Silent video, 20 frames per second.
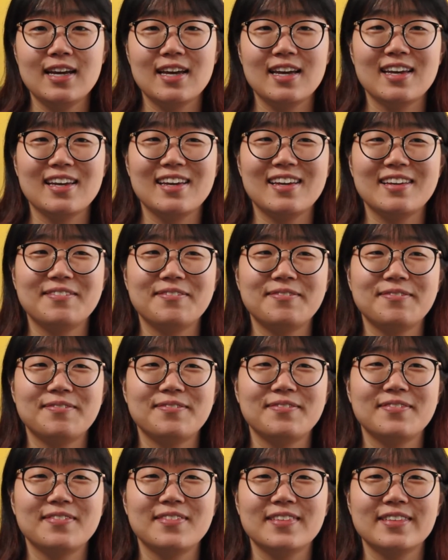
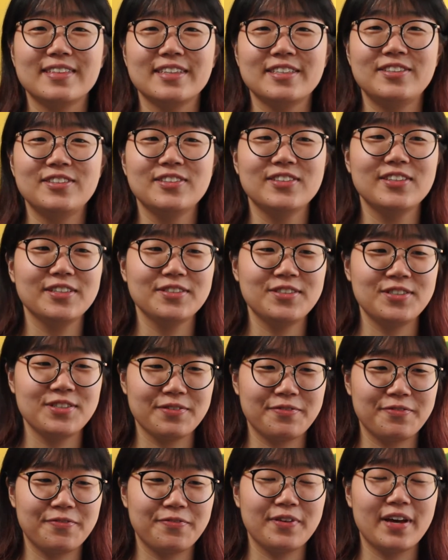I do lots of
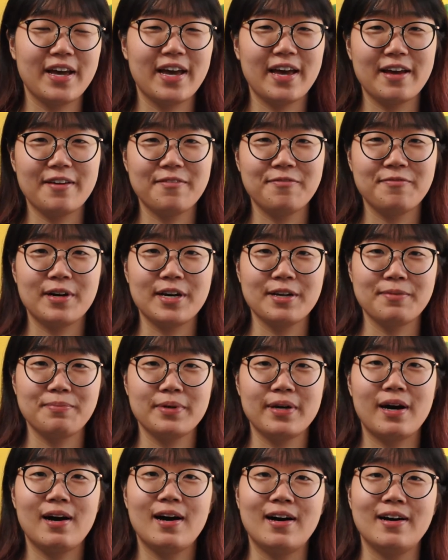
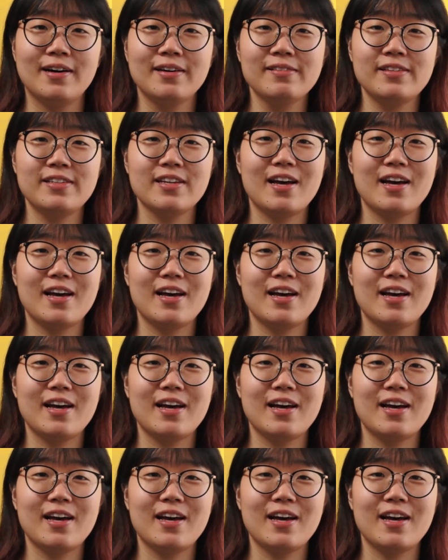fibre art.